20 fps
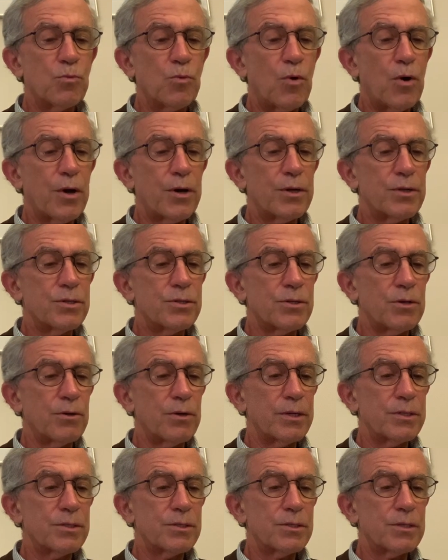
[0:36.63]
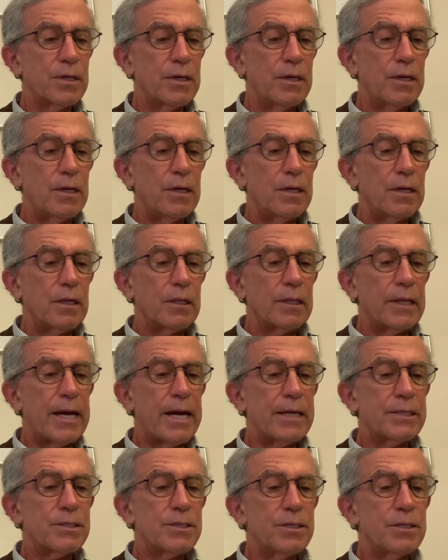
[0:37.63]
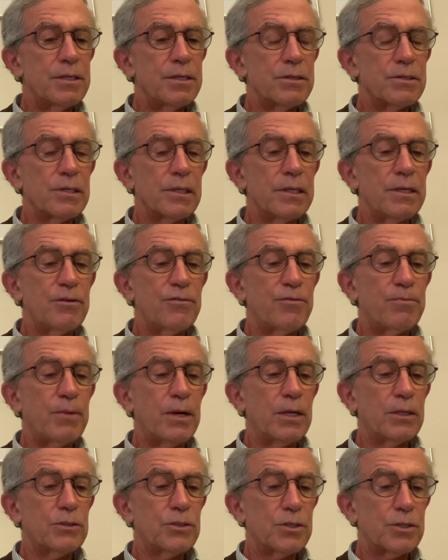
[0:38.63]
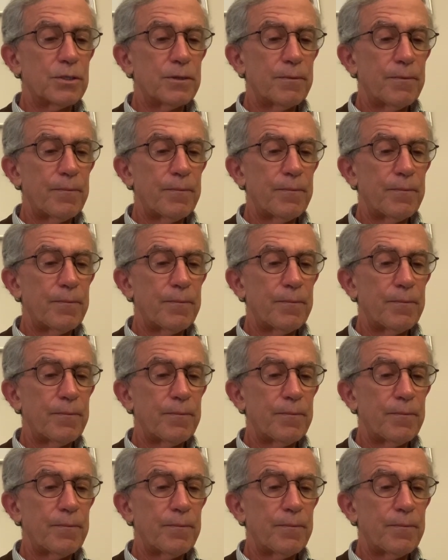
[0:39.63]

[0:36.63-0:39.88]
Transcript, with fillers: water source, last year's leaf mulch.